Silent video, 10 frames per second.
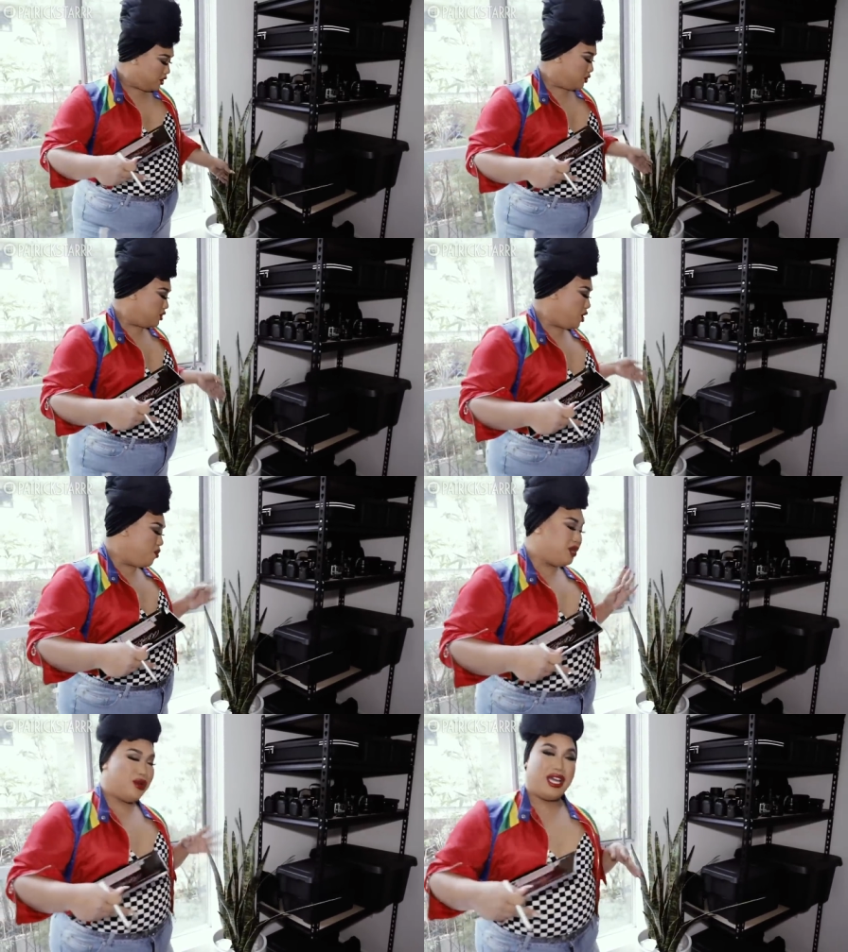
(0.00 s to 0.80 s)
so
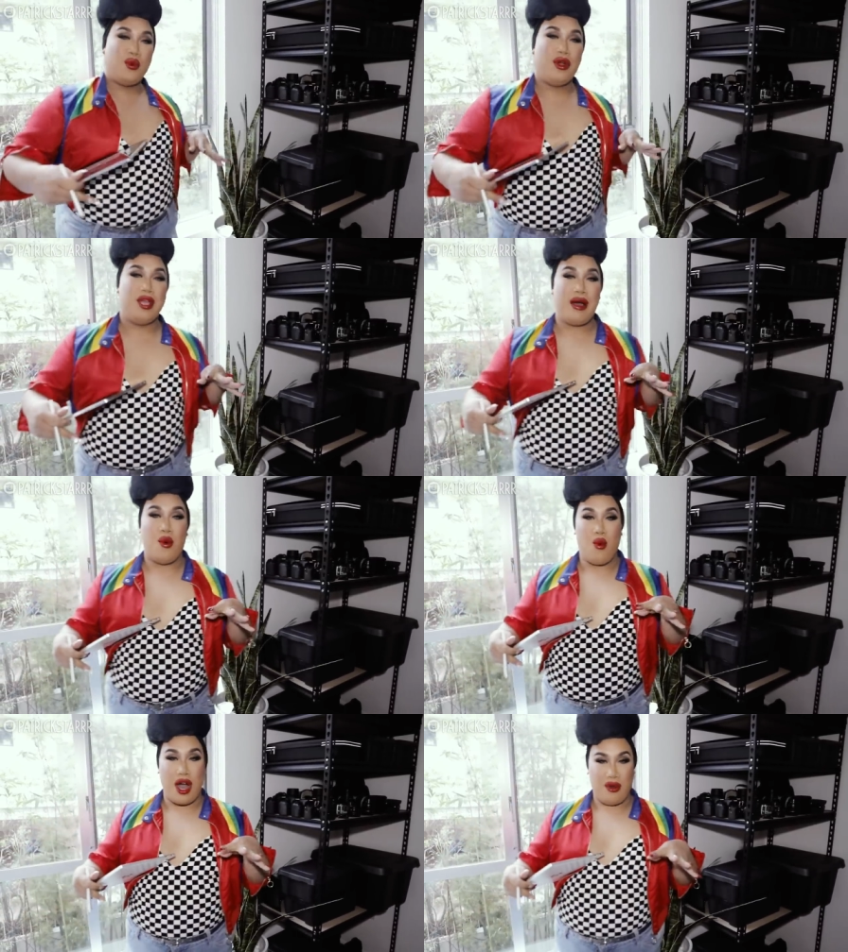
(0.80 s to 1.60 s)
we don't gotta worry
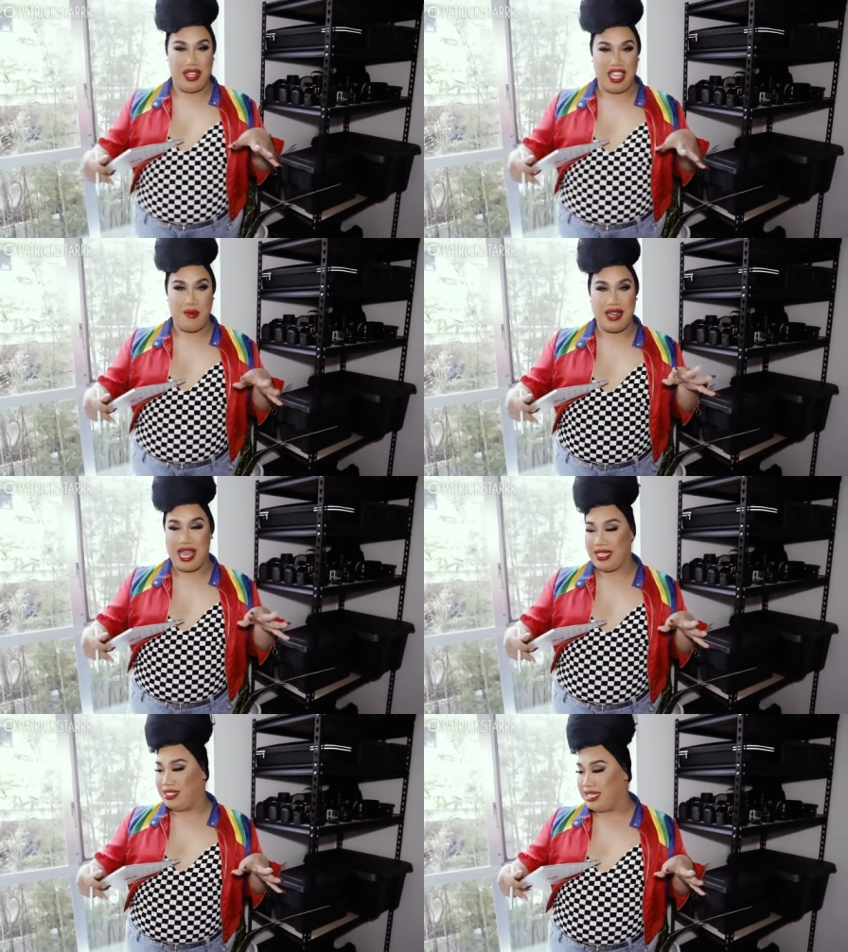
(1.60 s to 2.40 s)
about watering them and
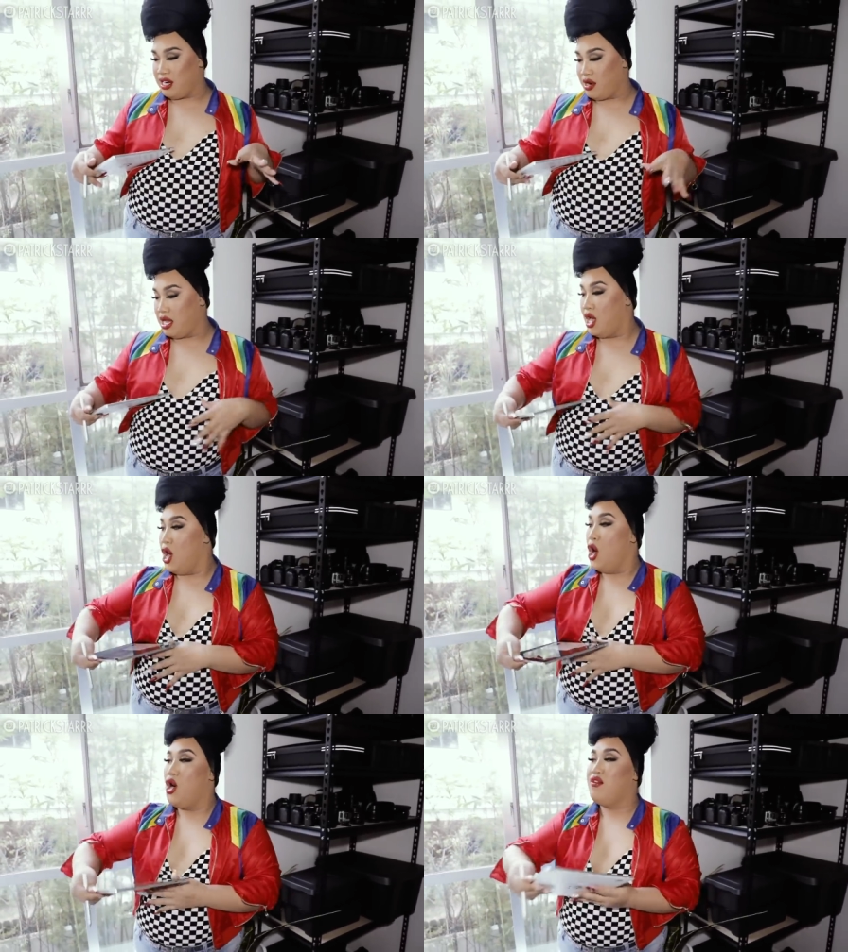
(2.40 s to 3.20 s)
et cetera.
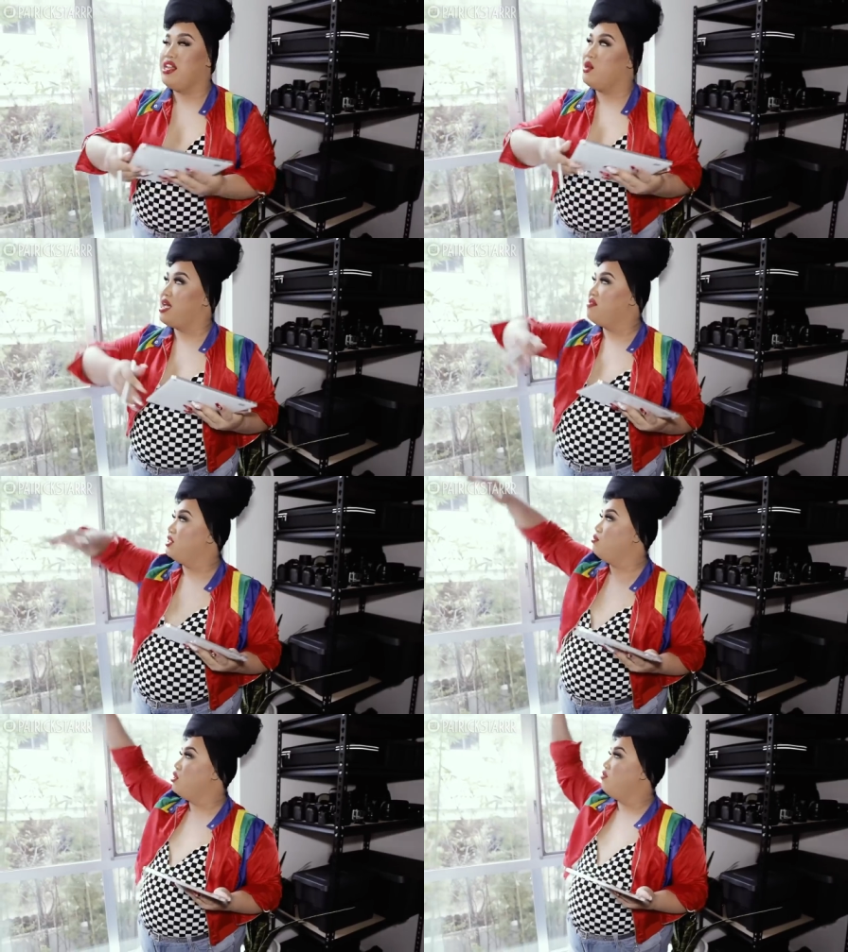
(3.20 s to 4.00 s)
Over here we have
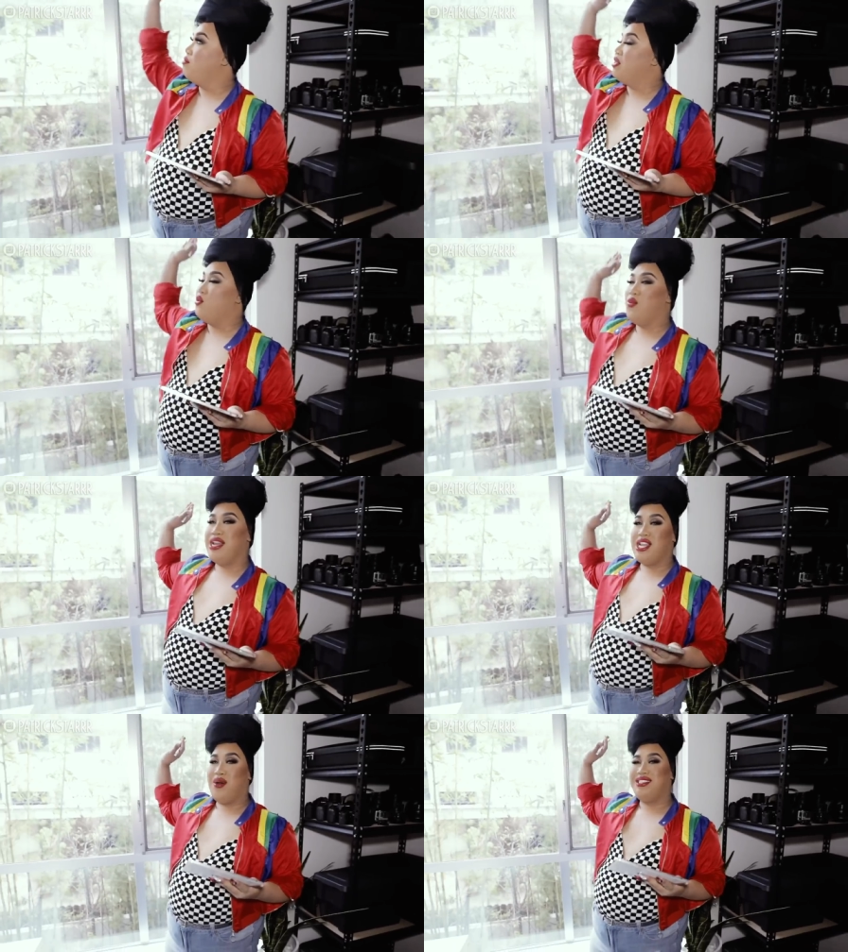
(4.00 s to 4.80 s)
this beautiful big
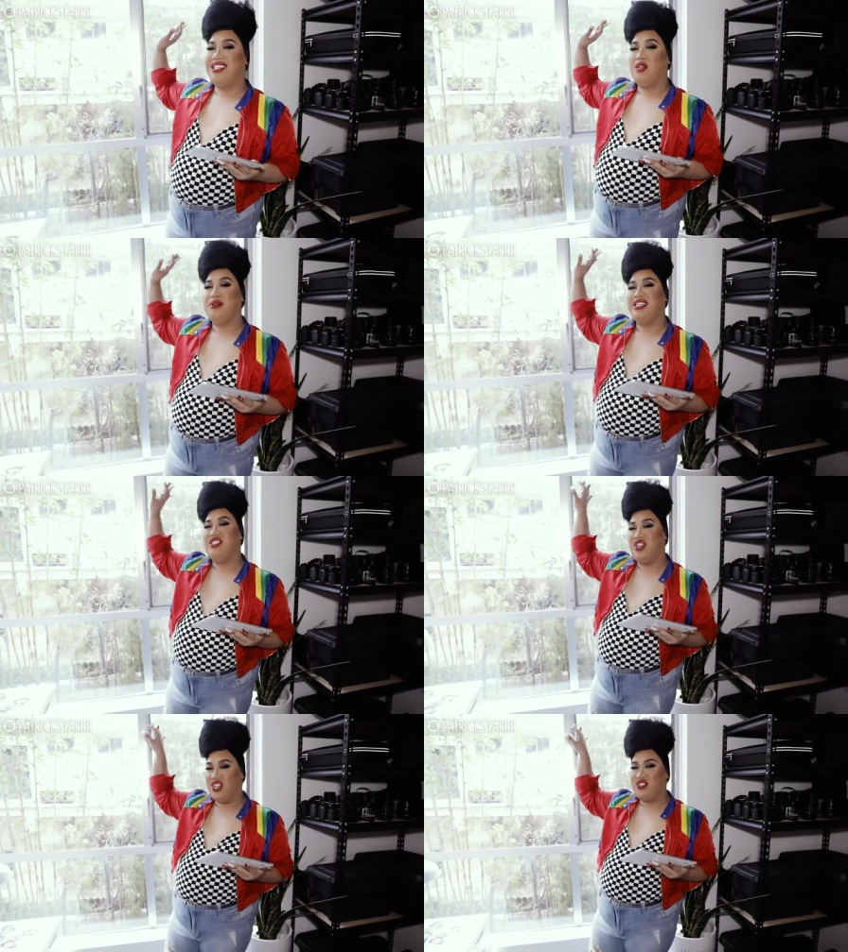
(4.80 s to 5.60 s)
window. It's a little
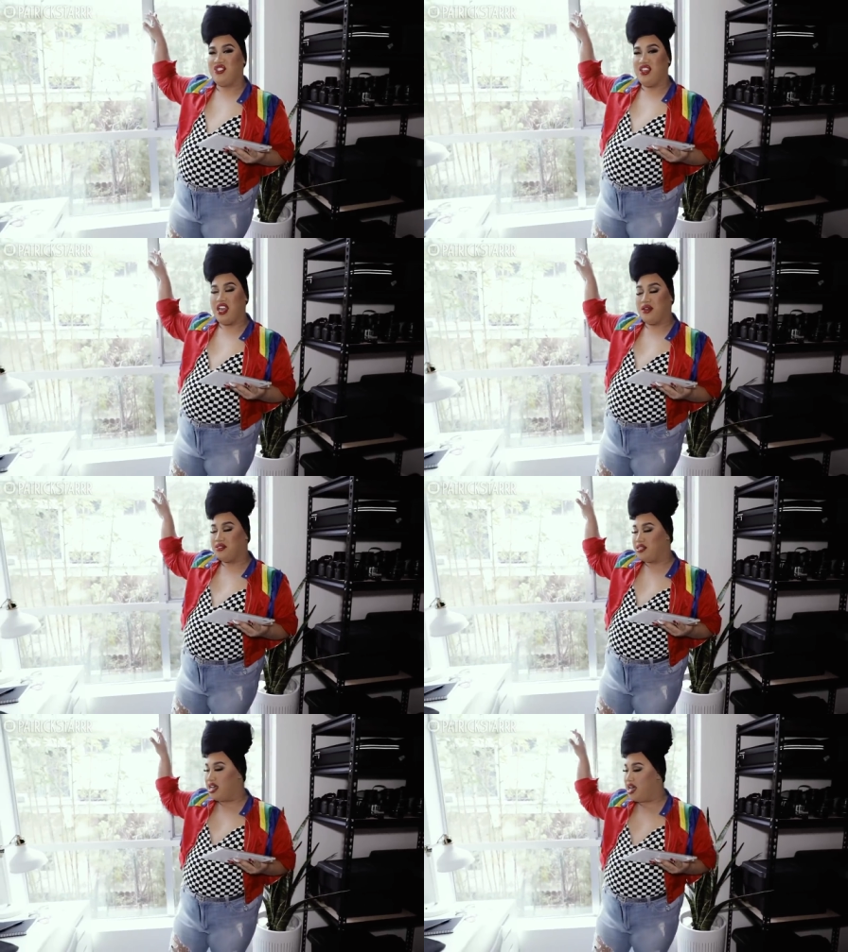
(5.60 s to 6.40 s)
bit dusky
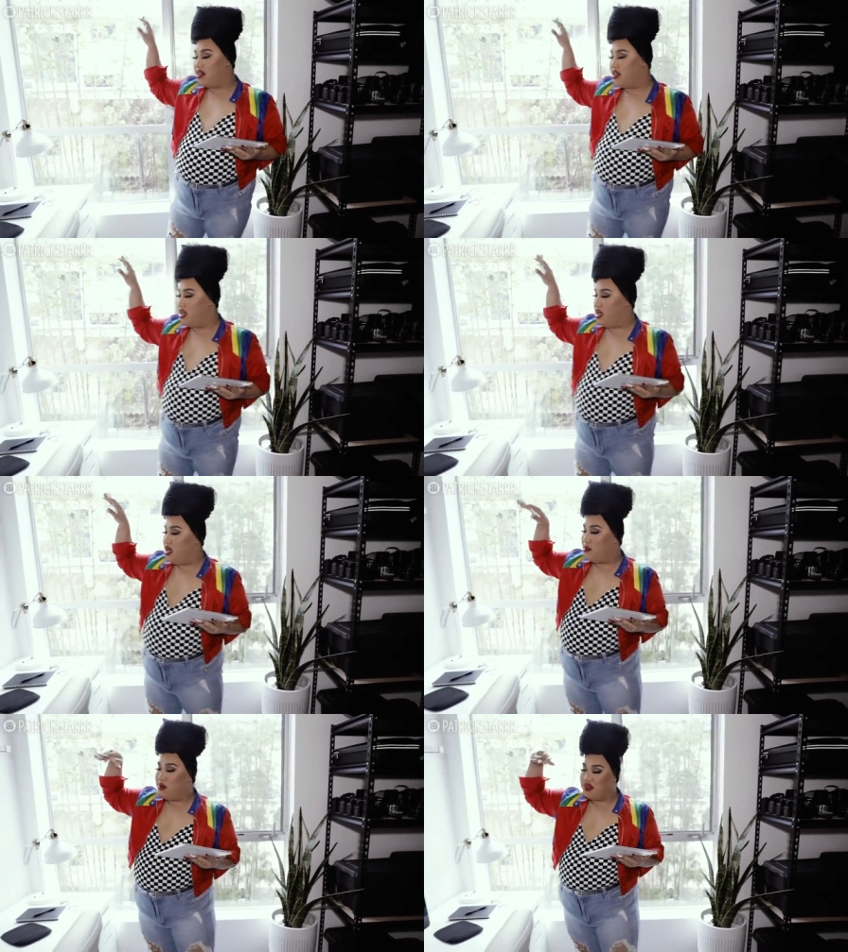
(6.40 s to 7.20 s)
outside,
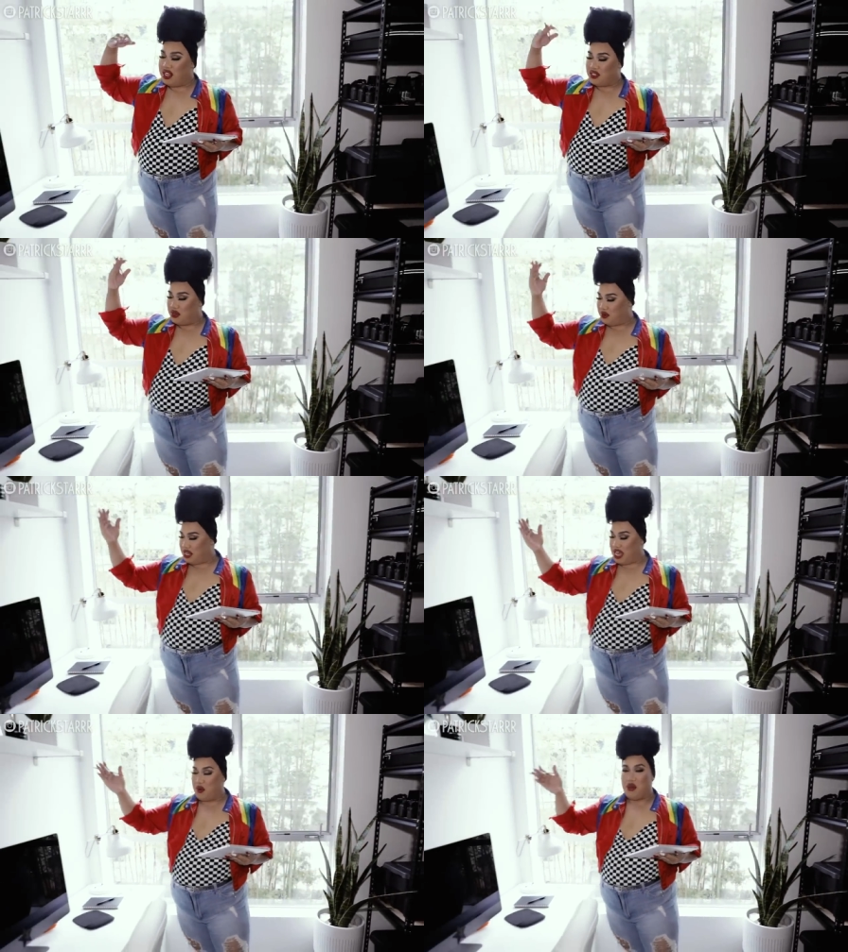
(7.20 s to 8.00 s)
but that's
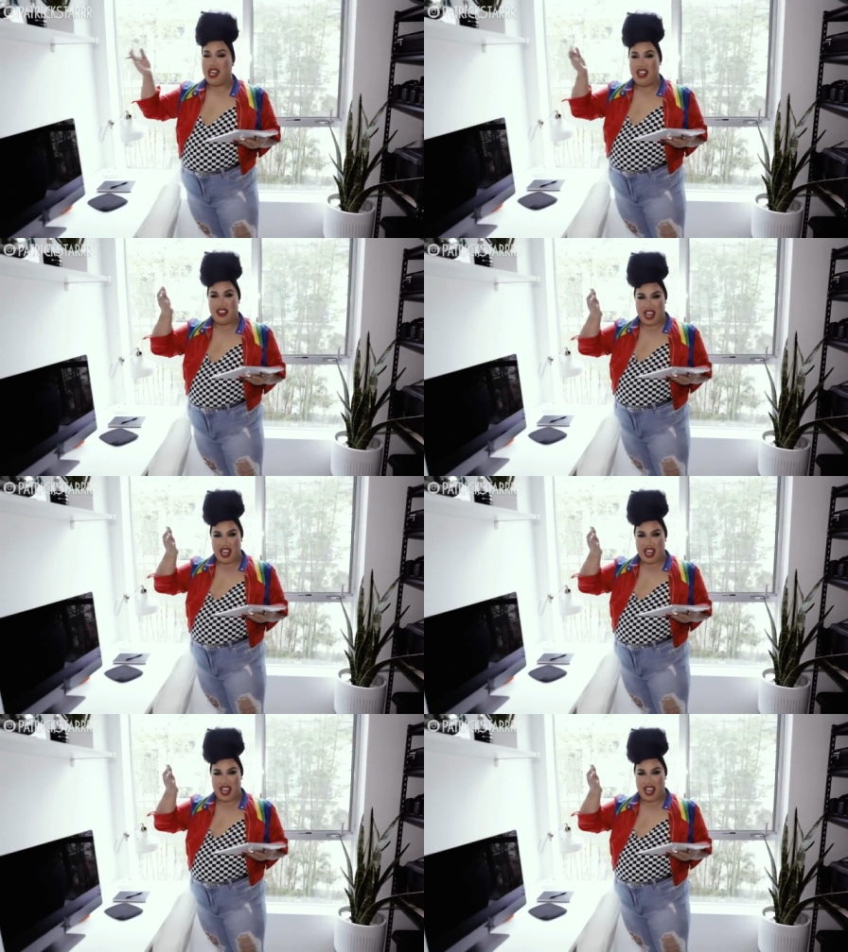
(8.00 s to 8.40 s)
okay, we got